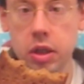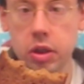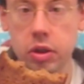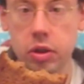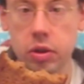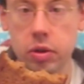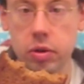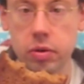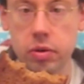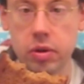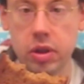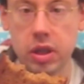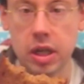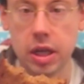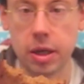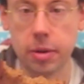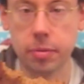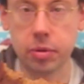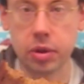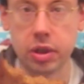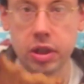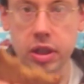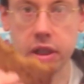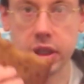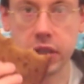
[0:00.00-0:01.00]
So I'm
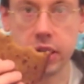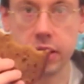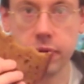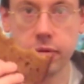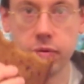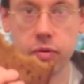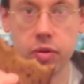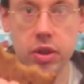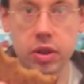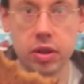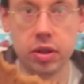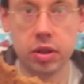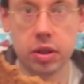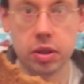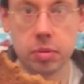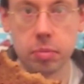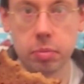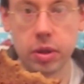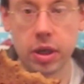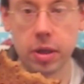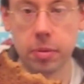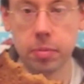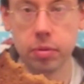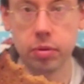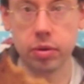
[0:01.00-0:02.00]
going to give this
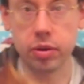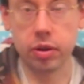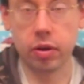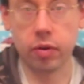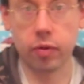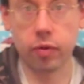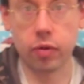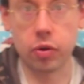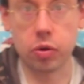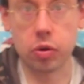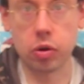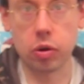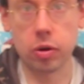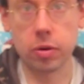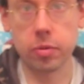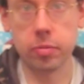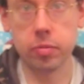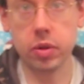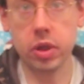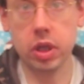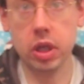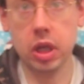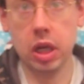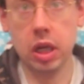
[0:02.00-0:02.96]
Pepperidge Farm